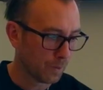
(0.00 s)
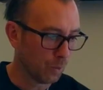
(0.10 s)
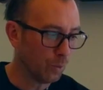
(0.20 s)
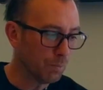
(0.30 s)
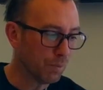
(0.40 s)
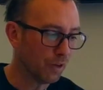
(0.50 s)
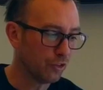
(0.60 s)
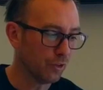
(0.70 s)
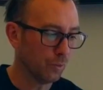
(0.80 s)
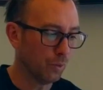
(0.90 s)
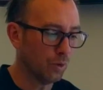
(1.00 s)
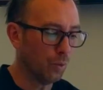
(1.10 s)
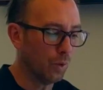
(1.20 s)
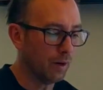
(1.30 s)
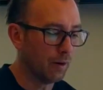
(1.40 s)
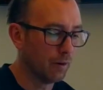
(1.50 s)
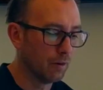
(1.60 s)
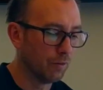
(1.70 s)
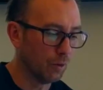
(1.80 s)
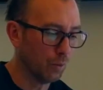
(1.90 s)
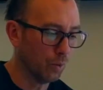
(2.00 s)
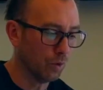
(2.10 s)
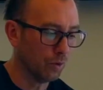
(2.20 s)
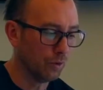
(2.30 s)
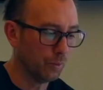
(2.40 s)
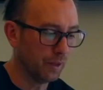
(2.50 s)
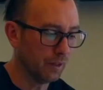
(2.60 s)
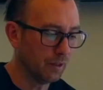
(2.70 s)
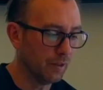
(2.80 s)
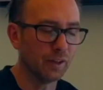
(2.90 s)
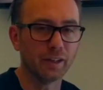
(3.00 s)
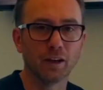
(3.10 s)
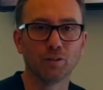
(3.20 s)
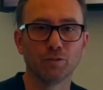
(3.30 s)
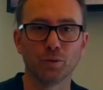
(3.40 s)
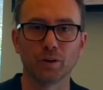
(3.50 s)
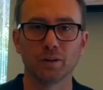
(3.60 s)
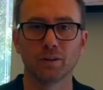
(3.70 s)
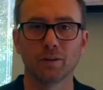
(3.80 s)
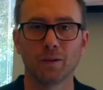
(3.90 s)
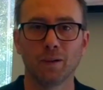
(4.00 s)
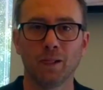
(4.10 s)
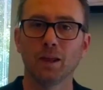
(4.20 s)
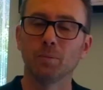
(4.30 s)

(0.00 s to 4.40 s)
When we budget, we're aware of our world and we can give an account for it.